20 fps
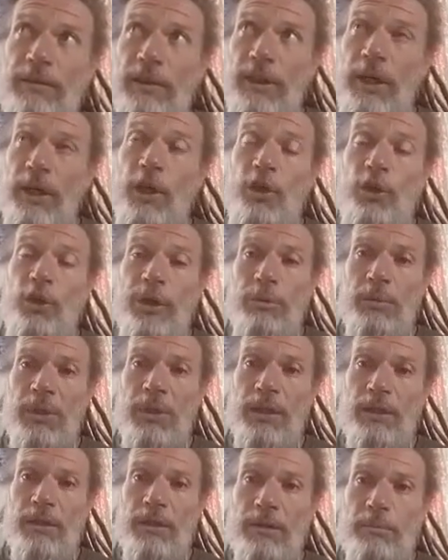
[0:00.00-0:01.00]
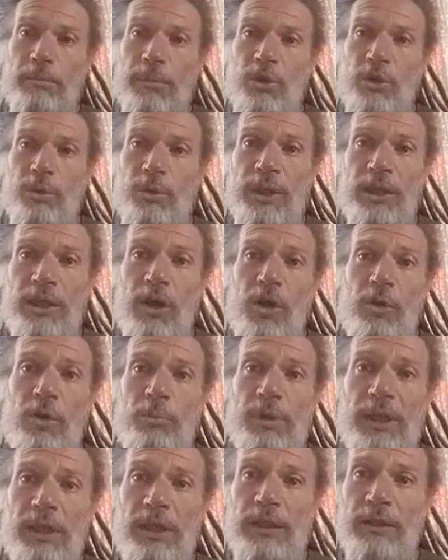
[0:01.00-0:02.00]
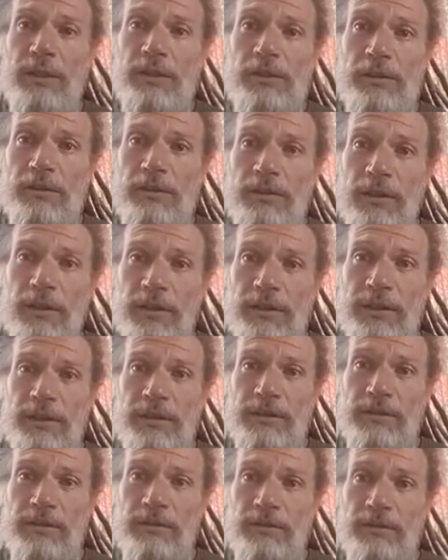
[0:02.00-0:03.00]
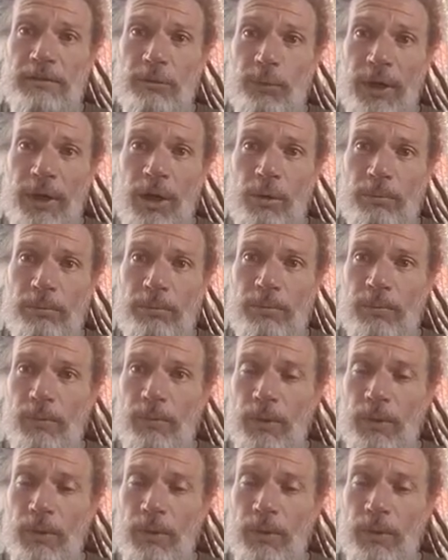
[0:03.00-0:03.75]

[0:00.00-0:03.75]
agreement between all beings on this realm,